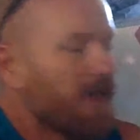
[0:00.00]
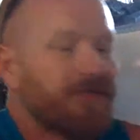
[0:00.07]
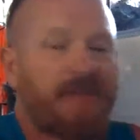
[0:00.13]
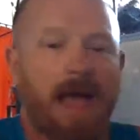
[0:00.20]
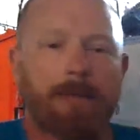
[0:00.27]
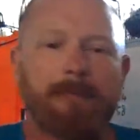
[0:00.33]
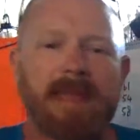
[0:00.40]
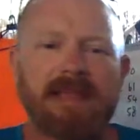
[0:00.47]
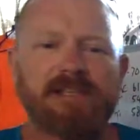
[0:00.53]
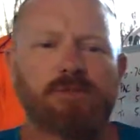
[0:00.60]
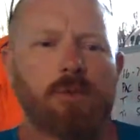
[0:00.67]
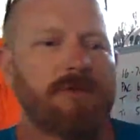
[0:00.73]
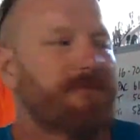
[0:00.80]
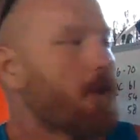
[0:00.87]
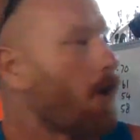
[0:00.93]
That
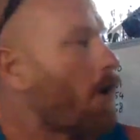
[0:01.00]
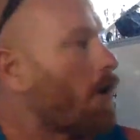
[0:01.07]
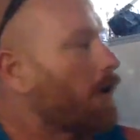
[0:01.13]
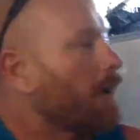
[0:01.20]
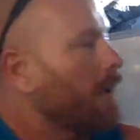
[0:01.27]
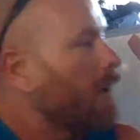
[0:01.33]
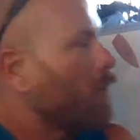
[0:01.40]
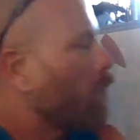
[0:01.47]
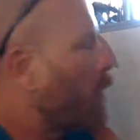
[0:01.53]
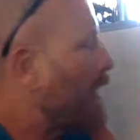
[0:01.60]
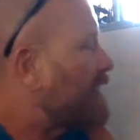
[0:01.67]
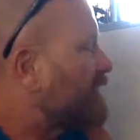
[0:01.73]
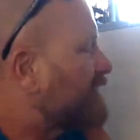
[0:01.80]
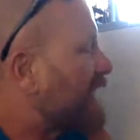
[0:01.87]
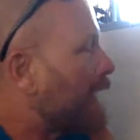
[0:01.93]
means we've got,
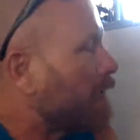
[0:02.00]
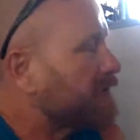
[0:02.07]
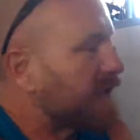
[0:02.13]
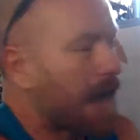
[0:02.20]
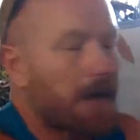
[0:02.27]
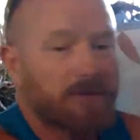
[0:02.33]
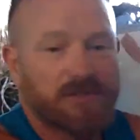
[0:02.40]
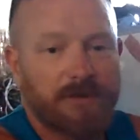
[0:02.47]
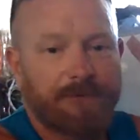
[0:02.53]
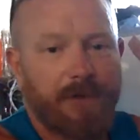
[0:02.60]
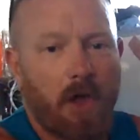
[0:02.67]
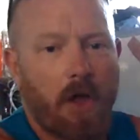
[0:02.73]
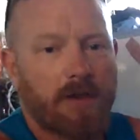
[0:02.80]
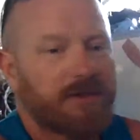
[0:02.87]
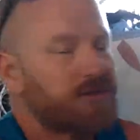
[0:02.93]
when the telltales are
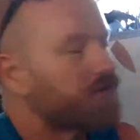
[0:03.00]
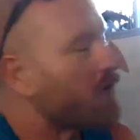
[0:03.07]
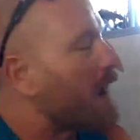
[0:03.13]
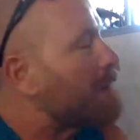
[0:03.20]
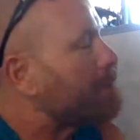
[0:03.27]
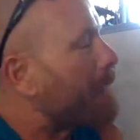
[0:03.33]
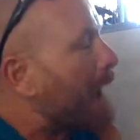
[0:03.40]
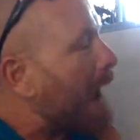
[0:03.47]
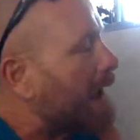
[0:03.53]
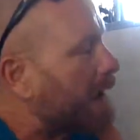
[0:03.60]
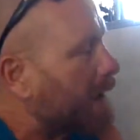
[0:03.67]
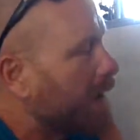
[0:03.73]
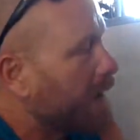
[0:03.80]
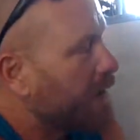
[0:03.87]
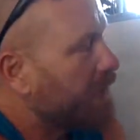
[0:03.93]
flying straight back,
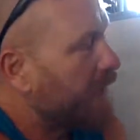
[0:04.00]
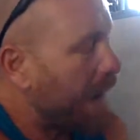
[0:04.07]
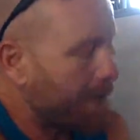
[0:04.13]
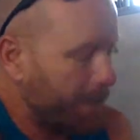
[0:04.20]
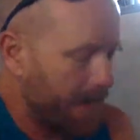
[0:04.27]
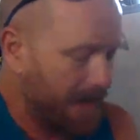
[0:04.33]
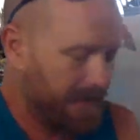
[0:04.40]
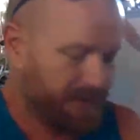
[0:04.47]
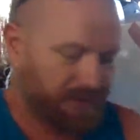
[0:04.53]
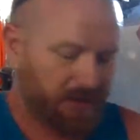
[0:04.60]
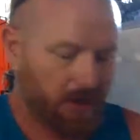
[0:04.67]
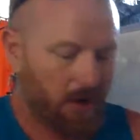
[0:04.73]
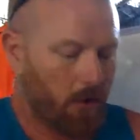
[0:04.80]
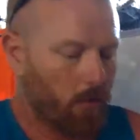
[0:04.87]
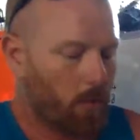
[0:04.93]
that
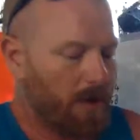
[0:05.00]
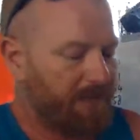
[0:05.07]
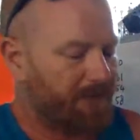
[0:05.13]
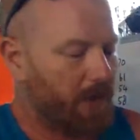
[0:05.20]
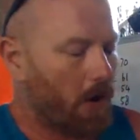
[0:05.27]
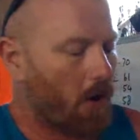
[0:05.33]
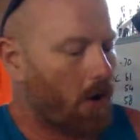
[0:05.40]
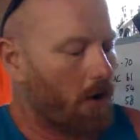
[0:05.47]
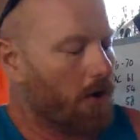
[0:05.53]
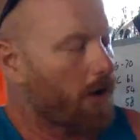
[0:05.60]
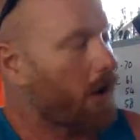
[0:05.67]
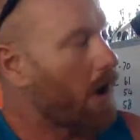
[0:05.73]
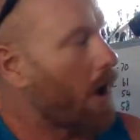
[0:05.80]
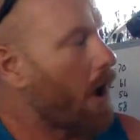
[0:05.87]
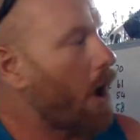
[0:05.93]
means we've got
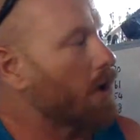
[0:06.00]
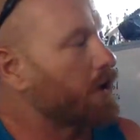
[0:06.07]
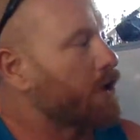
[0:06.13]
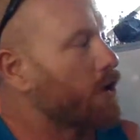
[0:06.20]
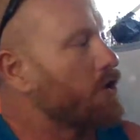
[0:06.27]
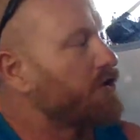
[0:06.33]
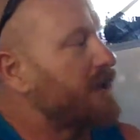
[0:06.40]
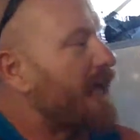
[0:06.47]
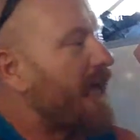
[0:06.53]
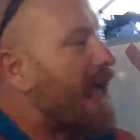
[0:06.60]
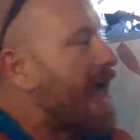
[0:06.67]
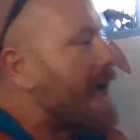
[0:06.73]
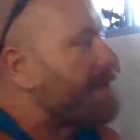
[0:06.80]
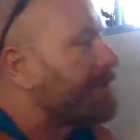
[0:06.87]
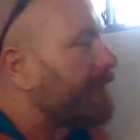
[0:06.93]
a good
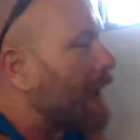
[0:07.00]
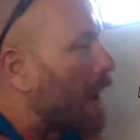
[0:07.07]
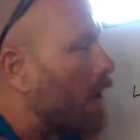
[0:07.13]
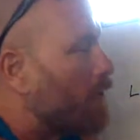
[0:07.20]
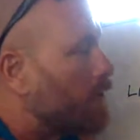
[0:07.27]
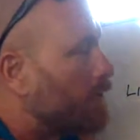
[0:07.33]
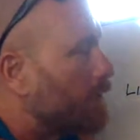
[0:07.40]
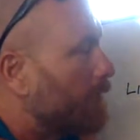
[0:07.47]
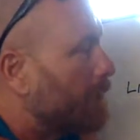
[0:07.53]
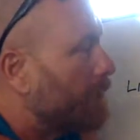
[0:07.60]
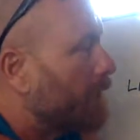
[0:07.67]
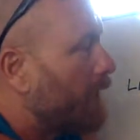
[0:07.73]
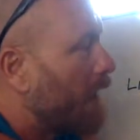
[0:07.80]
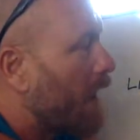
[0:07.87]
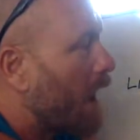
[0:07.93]
airflow
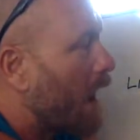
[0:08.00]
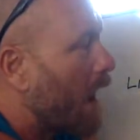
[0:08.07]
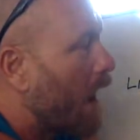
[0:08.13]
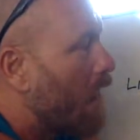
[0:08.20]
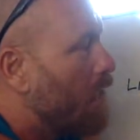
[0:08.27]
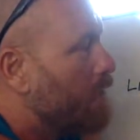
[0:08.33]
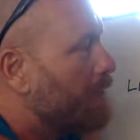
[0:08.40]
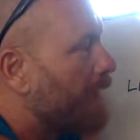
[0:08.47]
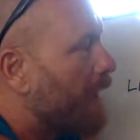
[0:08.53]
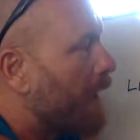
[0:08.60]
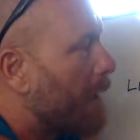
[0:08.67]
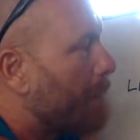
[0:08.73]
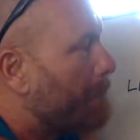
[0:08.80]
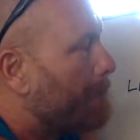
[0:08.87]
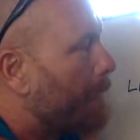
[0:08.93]

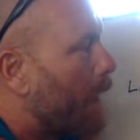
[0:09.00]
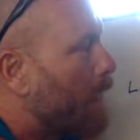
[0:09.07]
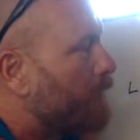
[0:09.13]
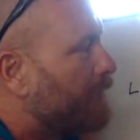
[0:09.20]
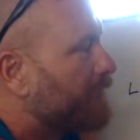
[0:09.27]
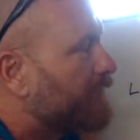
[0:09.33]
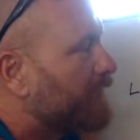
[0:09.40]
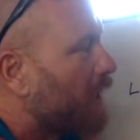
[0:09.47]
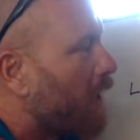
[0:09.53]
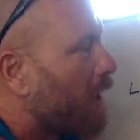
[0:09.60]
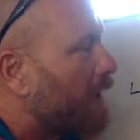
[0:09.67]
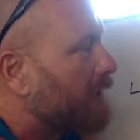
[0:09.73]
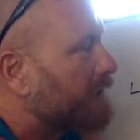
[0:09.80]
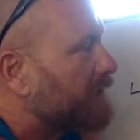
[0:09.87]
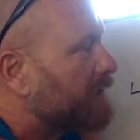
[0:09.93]
over both
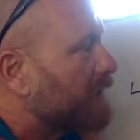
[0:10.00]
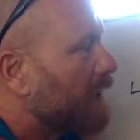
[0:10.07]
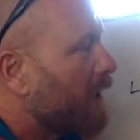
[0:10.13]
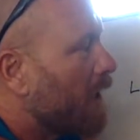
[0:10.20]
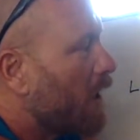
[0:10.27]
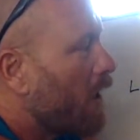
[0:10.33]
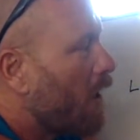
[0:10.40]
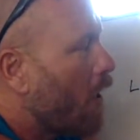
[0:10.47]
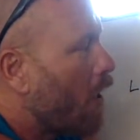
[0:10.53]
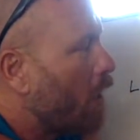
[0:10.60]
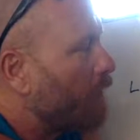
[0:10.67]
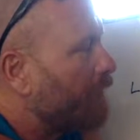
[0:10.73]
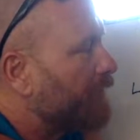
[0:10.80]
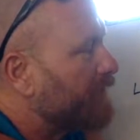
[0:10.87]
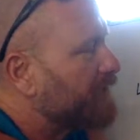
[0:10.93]
sides
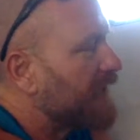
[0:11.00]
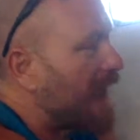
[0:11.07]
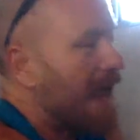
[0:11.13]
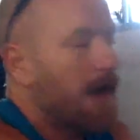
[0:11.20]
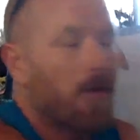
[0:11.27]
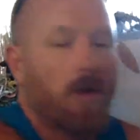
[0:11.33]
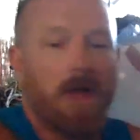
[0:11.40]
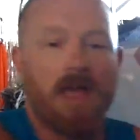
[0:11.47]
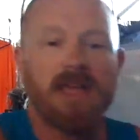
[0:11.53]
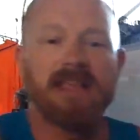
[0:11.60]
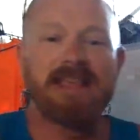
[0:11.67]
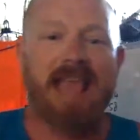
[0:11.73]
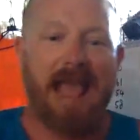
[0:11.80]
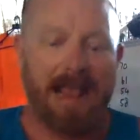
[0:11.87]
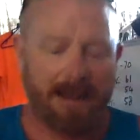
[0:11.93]
of the sail,
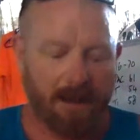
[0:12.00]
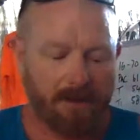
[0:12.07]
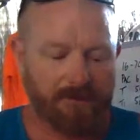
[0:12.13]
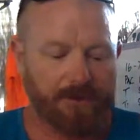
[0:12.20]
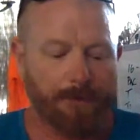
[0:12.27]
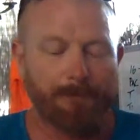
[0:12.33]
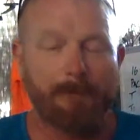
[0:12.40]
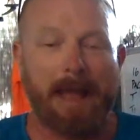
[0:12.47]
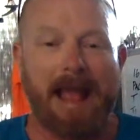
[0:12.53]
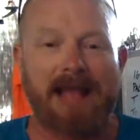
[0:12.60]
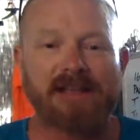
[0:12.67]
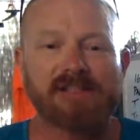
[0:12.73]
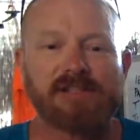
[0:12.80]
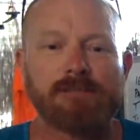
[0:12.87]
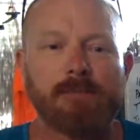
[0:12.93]
getting the
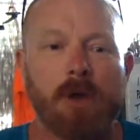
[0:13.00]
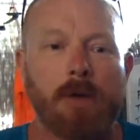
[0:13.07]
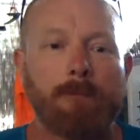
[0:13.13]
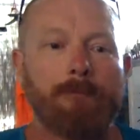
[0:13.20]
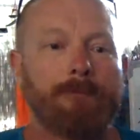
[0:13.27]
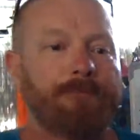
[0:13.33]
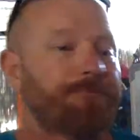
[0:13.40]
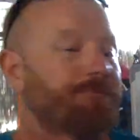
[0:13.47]
maximum